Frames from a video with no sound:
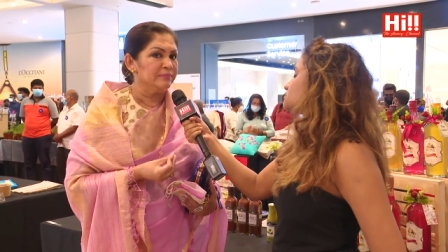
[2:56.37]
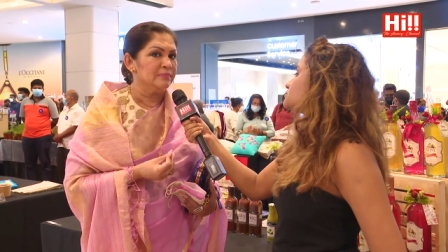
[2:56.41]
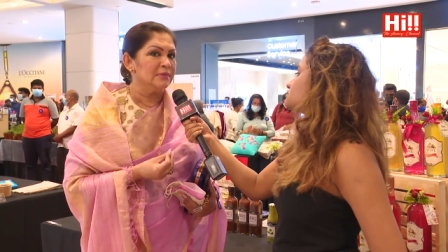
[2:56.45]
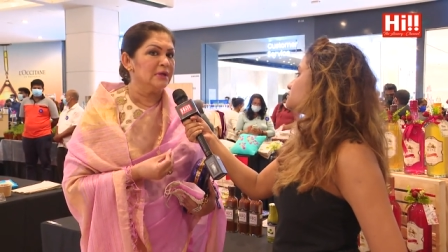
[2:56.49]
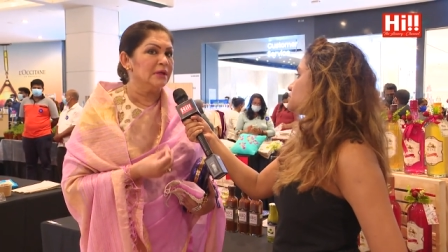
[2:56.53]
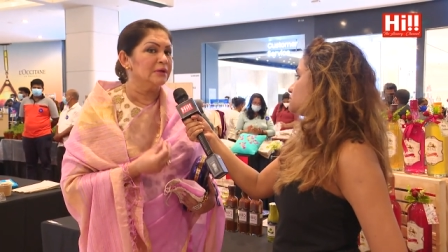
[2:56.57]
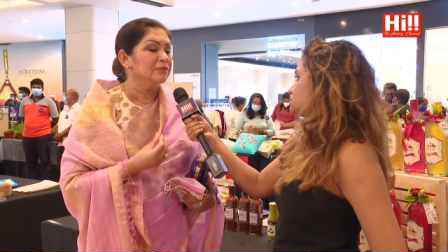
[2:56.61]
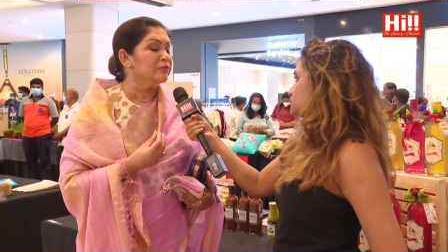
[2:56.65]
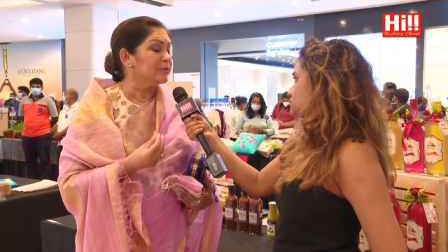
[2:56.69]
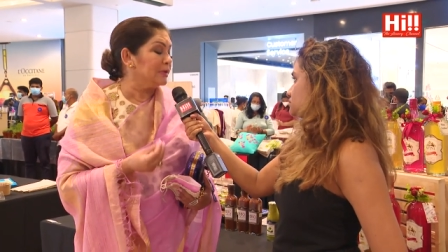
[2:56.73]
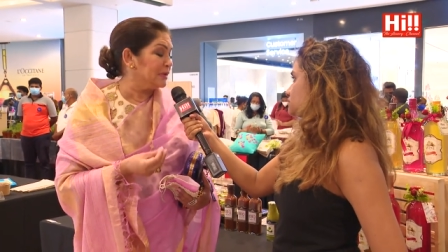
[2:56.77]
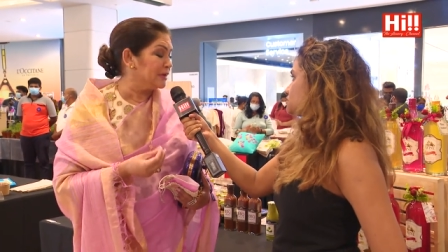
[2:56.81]

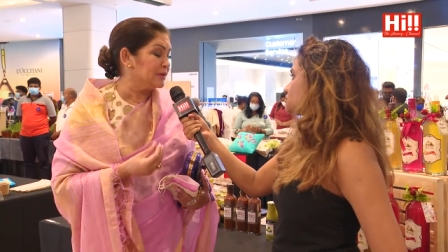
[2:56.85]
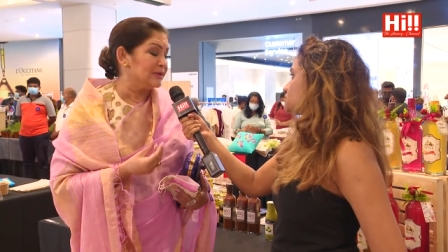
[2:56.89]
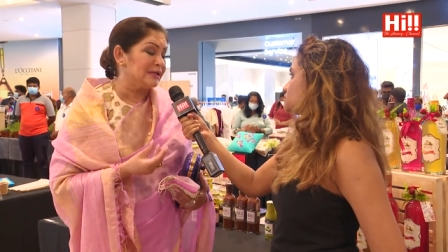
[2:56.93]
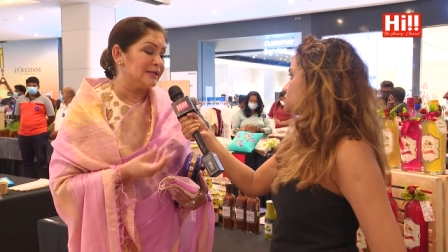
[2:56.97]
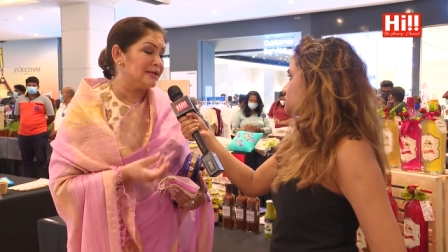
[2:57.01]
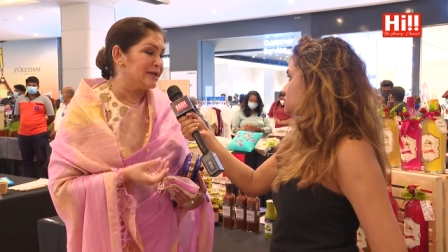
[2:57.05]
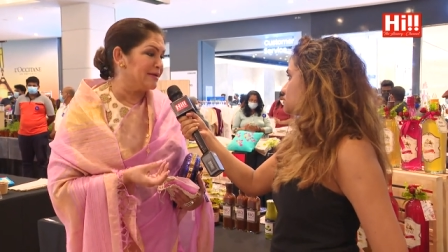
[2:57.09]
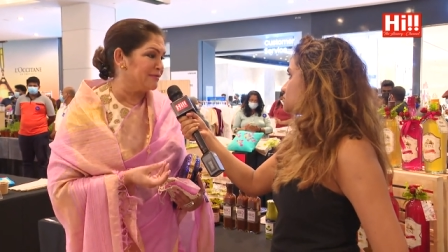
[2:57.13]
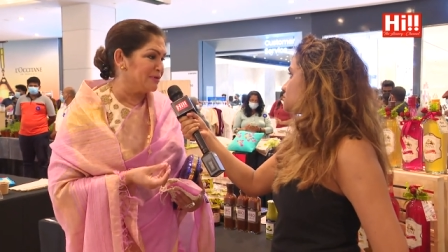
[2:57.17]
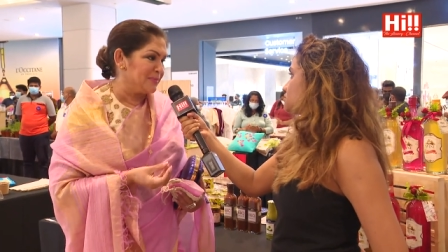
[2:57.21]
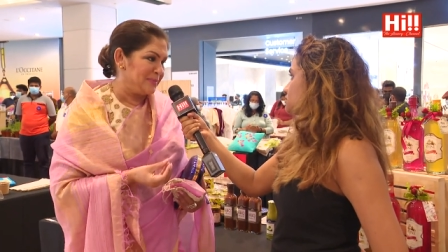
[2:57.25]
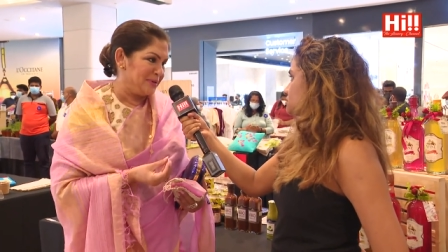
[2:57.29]
It, it'll
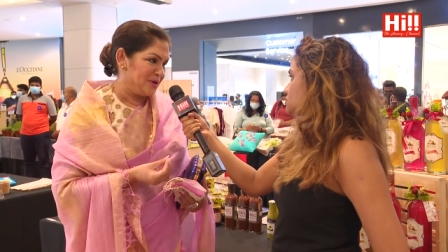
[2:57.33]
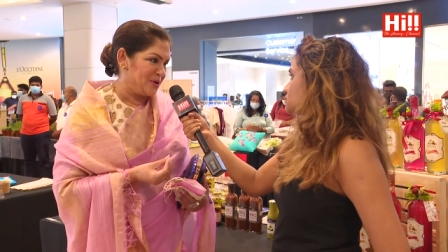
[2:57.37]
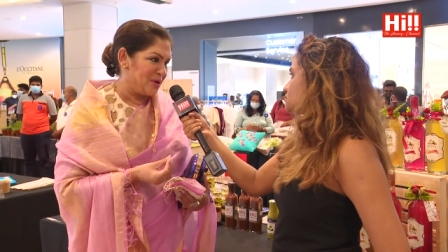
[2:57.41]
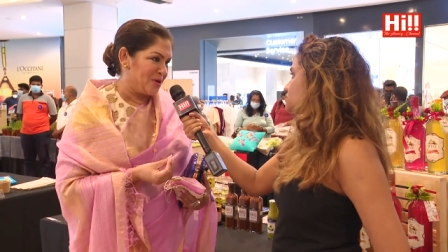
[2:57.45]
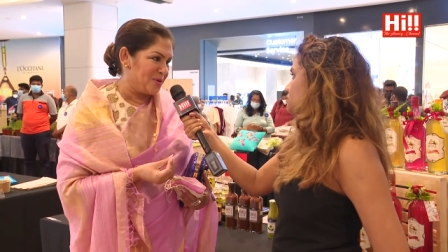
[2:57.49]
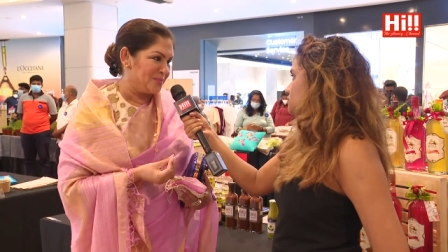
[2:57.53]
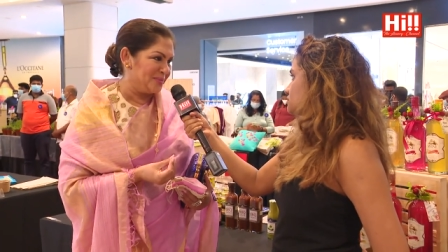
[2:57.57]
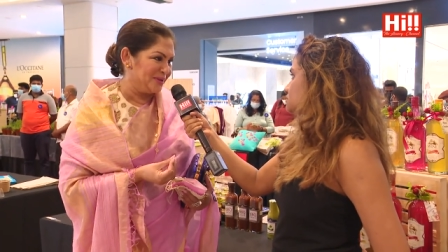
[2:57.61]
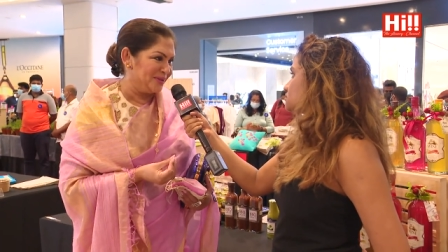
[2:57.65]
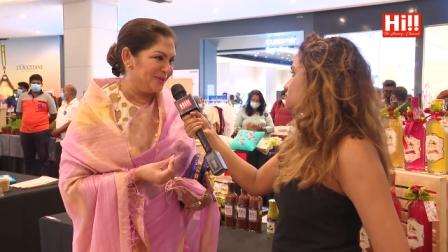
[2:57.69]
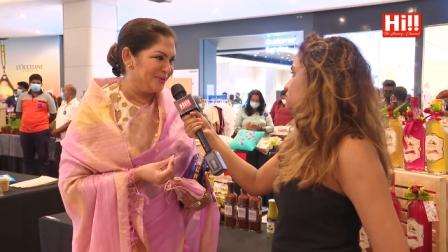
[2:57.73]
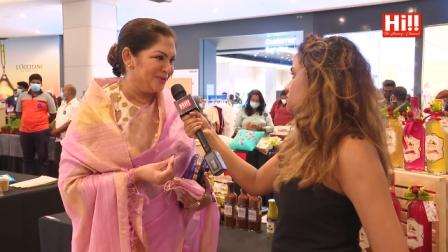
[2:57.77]
never be
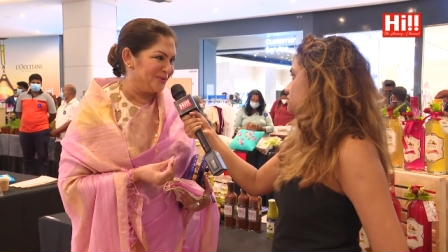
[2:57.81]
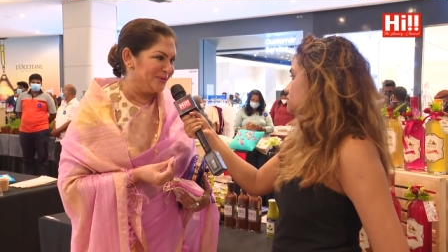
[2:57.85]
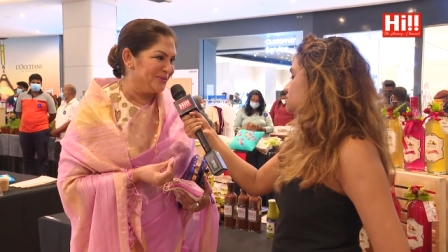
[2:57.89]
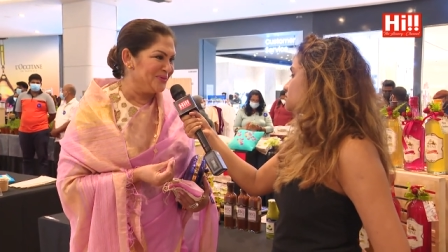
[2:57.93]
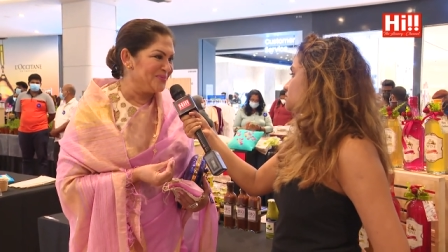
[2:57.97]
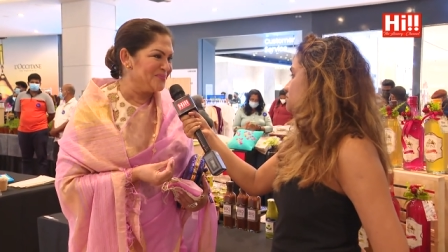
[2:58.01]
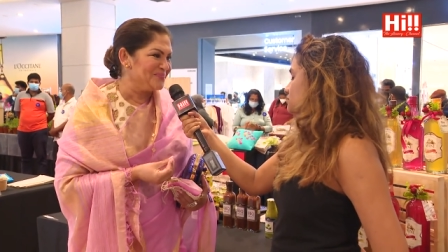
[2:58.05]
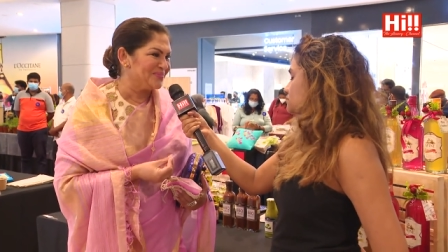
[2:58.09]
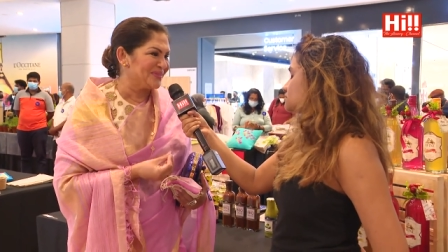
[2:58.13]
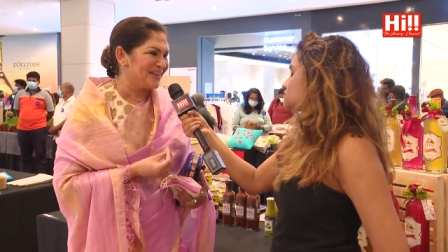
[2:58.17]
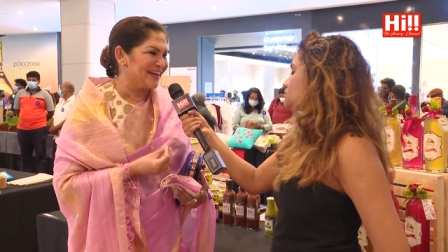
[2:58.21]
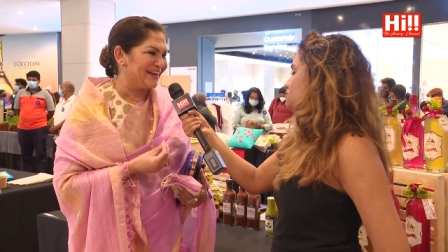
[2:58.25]
normal though
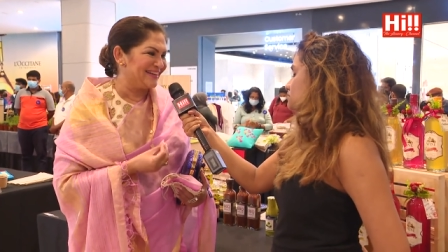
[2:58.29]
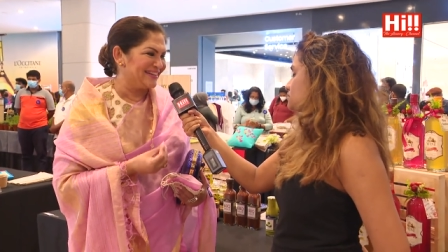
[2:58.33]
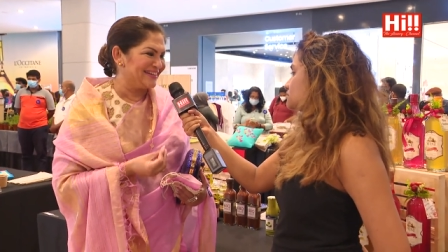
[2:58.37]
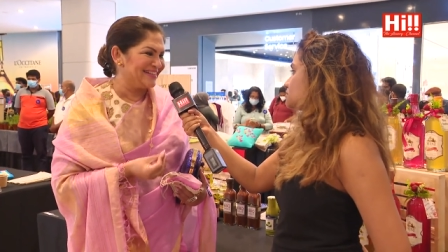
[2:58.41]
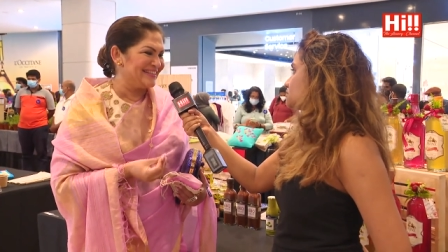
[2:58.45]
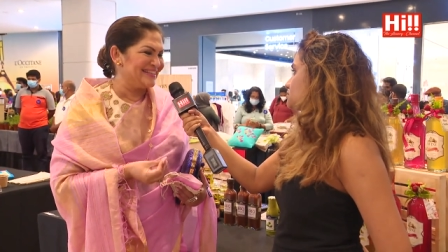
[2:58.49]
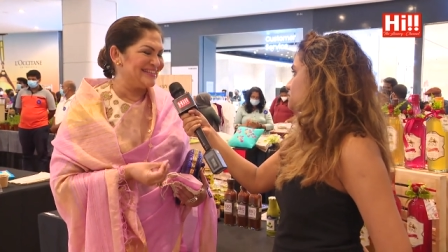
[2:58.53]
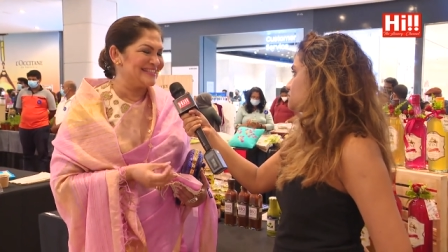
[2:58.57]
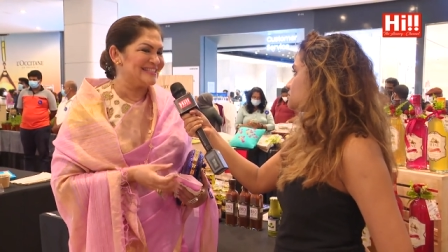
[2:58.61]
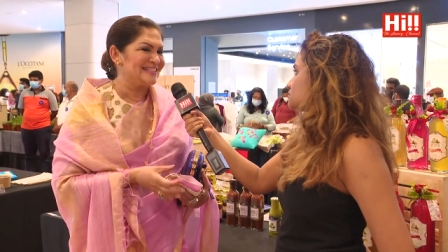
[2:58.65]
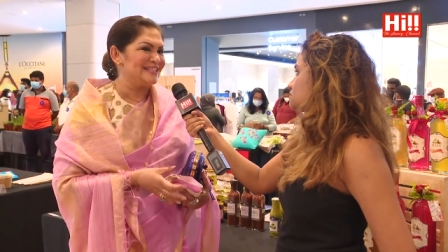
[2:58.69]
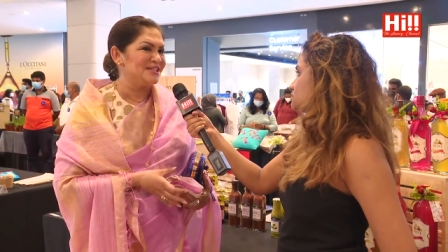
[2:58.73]
under
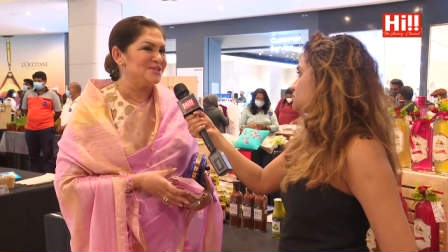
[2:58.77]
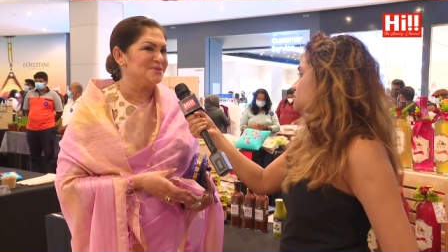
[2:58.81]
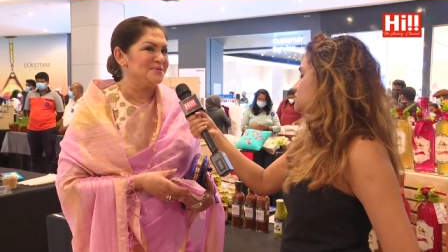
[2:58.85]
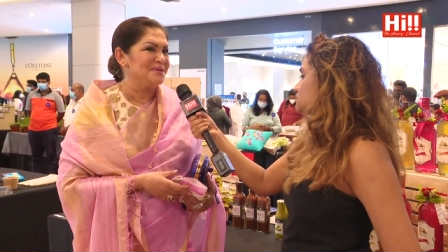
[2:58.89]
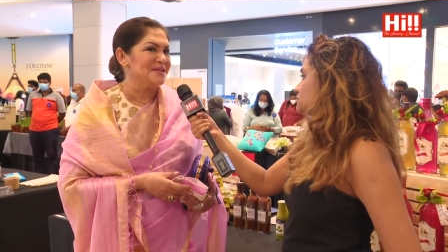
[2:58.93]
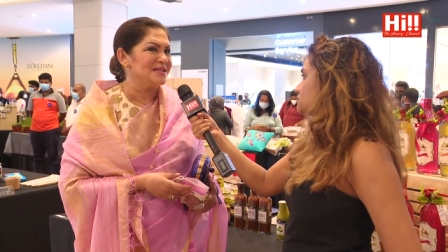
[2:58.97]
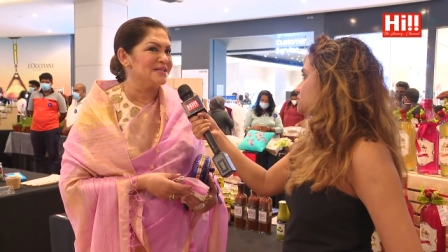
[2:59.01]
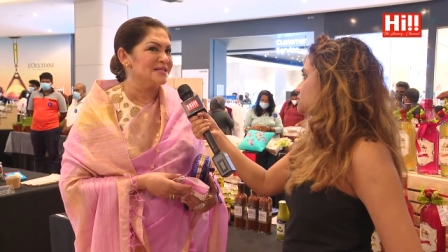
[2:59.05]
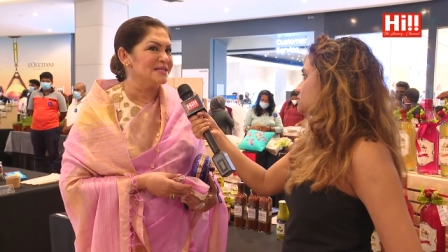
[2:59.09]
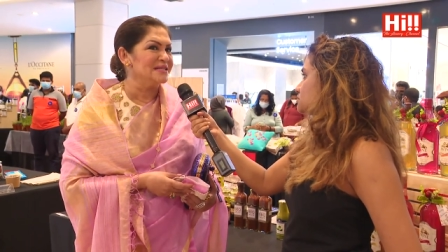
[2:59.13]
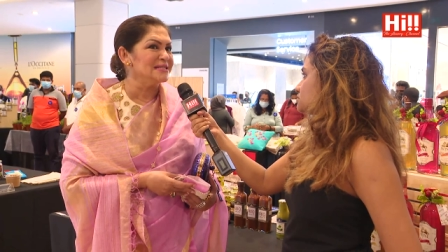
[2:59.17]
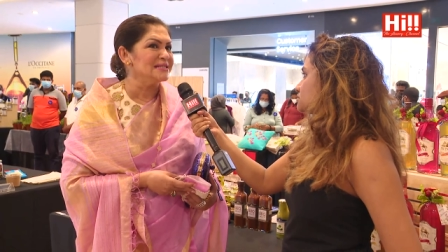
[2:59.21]
these
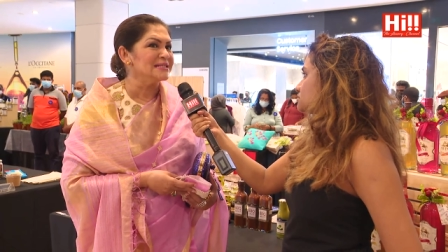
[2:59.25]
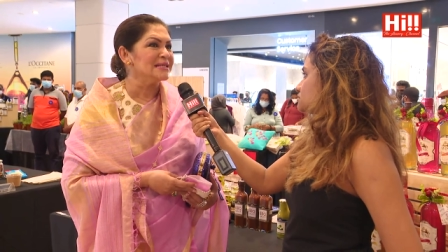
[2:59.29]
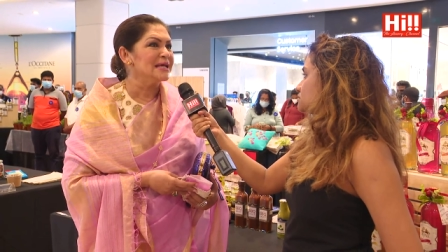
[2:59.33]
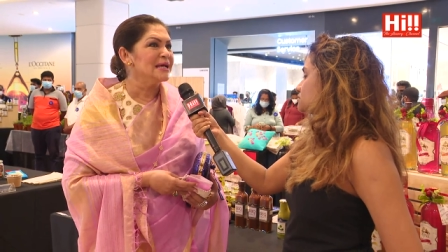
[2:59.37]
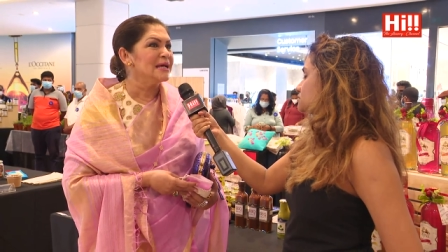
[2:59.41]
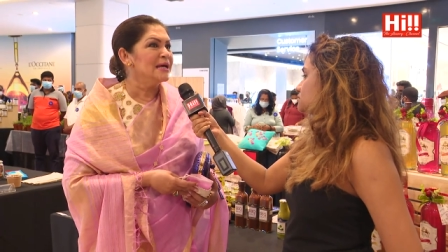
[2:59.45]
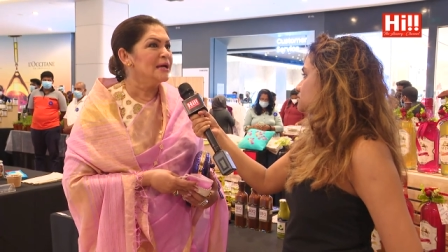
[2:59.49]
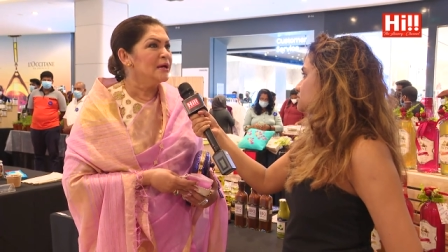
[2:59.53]
situations,